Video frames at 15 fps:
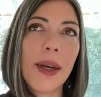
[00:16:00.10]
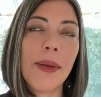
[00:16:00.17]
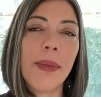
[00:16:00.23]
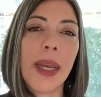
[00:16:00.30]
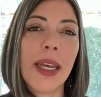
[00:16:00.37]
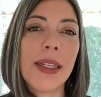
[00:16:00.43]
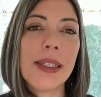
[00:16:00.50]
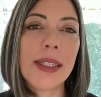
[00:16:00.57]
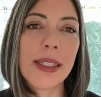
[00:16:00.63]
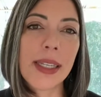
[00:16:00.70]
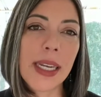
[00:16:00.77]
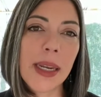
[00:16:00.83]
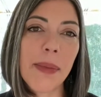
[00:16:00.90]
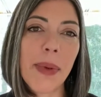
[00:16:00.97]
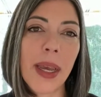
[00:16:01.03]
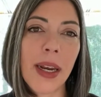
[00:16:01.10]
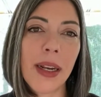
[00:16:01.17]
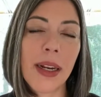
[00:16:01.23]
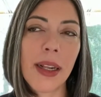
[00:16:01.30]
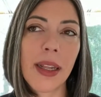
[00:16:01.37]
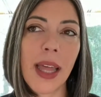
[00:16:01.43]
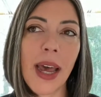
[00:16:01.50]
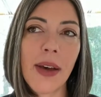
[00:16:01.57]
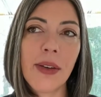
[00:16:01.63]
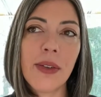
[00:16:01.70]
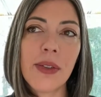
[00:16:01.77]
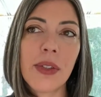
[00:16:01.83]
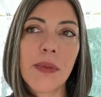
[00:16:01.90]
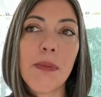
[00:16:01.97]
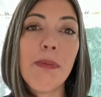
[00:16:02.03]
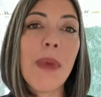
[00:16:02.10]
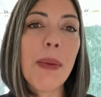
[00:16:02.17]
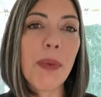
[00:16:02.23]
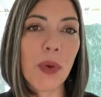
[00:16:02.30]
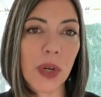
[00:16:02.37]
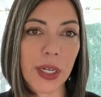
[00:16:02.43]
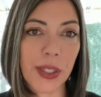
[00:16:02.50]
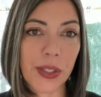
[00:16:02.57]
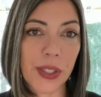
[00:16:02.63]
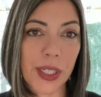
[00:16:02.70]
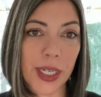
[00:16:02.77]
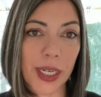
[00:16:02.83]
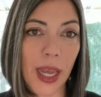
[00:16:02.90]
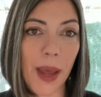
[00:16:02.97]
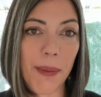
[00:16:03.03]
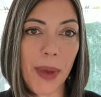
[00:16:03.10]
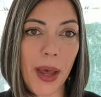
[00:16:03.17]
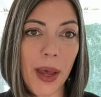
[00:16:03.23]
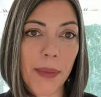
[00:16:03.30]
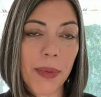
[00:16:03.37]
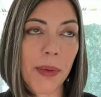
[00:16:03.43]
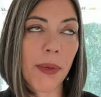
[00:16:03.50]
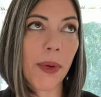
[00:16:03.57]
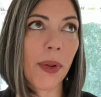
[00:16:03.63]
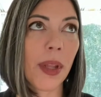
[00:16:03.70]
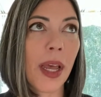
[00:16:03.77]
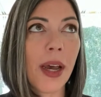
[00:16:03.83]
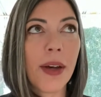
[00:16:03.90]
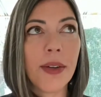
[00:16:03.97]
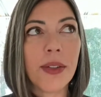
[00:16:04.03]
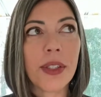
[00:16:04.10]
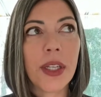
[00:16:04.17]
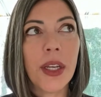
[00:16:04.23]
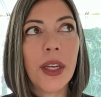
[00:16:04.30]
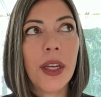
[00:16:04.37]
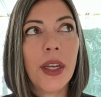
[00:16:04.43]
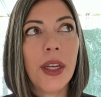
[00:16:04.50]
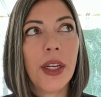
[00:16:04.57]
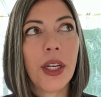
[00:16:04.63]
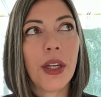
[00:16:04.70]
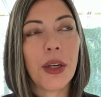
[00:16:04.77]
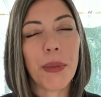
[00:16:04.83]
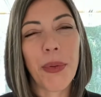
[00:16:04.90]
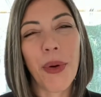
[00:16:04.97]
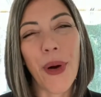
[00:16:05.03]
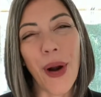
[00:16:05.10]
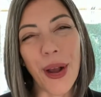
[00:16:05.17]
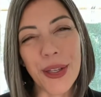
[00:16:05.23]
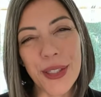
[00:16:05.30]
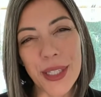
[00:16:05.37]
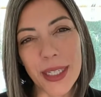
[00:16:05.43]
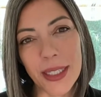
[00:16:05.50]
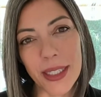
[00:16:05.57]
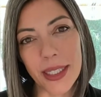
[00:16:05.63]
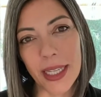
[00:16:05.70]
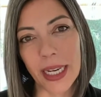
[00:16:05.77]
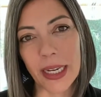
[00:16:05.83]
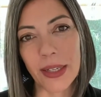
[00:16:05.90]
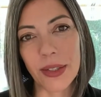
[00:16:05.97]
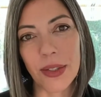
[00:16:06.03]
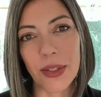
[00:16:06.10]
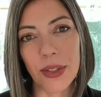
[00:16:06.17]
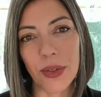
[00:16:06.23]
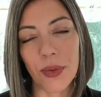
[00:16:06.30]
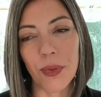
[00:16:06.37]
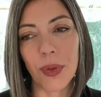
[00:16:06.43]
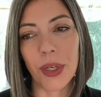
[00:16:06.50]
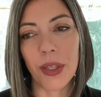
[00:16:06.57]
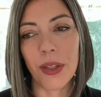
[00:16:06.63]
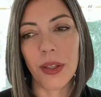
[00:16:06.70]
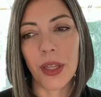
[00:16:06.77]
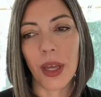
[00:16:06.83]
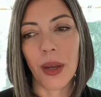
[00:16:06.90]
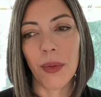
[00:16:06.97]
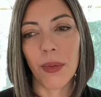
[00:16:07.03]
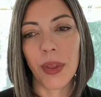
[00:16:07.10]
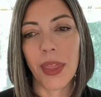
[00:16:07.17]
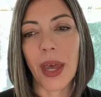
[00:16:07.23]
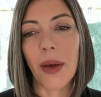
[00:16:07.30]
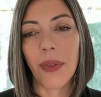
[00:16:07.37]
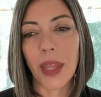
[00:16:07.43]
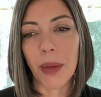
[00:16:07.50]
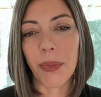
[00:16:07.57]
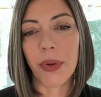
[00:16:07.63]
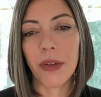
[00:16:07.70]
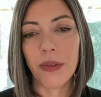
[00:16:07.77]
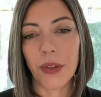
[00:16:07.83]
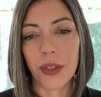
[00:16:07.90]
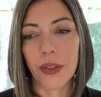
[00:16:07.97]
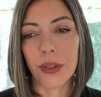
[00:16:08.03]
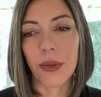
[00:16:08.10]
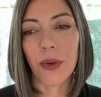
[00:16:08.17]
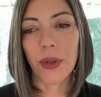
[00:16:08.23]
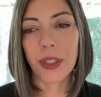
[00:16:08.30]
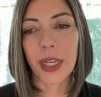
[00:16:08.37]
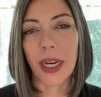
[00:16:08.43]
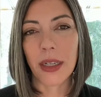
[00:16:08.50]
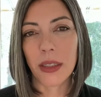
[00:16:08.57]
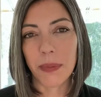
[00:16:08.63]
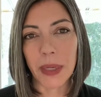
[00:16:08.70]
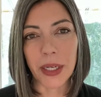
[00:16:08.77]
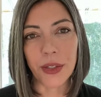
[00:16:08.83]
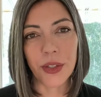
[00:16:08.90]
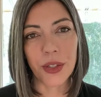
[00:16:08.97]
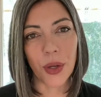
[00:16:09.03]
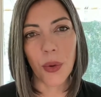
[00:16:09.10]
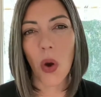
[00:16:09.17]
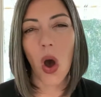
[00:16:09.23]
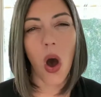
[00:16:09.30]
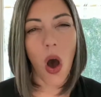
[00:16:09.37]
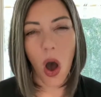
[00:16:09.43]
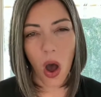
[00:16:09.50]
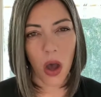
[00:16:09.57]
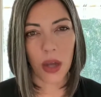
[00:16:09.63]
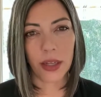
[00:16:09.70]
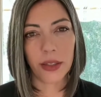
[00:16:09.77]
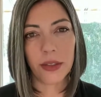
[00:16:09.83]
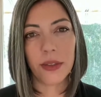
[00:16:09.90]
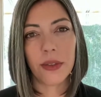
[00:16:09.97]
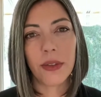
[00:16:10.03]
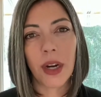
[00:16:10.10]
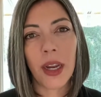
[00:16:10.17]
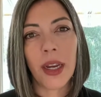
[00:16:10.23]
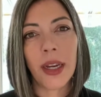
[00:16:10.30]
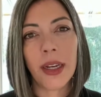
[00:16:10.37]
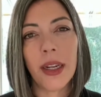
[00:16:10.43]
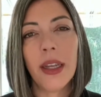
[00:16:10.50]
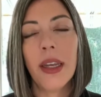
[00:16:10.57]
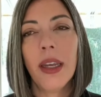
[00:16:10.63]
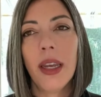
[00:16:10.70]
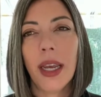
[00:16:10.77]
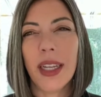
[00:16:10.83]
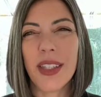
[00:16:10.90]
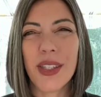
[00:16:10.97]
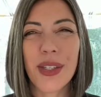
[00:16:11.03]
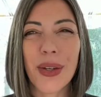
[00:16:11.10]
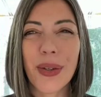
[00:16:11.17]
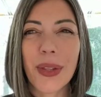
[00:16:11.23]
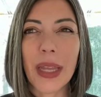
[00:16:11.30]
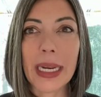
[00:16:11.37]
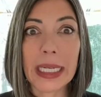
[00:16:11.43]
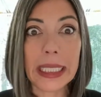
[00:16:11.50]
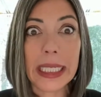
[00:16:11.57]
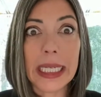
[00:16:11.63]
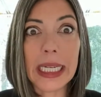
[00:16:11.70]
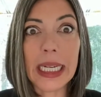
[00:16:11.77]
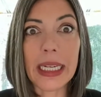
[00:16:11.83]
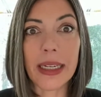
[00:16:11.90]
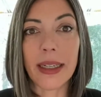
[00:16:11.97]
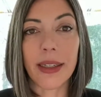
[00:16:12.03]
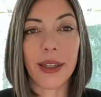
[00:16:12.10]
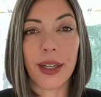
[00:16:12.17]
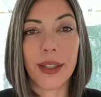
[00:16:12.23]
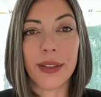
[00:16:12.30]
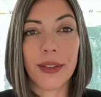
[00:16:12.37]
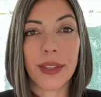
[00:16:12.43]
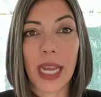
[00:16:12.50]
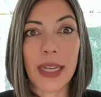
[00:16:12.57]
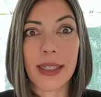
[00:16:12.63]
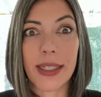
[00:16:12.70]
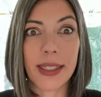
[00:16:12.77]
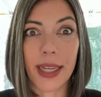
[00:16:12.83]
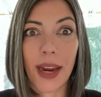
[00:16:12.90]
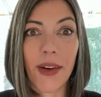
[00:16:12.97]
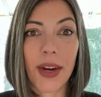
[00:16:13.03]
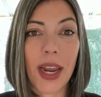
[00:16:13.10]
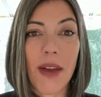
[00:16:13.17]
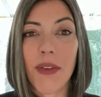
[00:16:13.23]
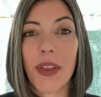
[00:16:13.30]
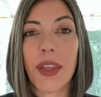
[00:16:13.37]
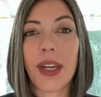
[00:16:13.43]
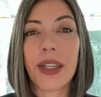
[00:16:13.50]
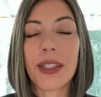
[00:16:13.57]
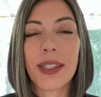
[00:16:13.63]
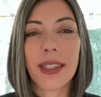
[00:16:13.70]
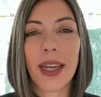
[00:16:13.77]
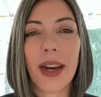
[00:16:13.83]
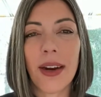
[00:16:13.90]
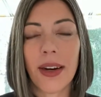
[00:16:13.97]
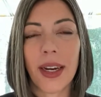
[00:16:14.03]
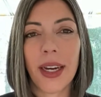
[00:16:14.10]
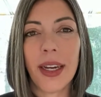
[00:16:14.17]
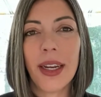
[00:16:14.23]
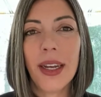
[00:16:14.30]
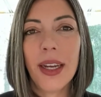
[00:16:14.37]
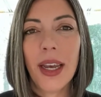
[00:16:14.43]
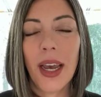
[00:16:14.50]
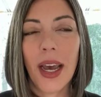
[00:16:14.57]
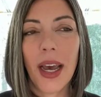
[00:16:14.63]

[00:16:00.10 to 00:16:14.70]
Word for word: and sleep, and it allows memories to come up. It allows you to process things with without that prefrontal cortex being so on, right? And so like eek and scary, everything's scary.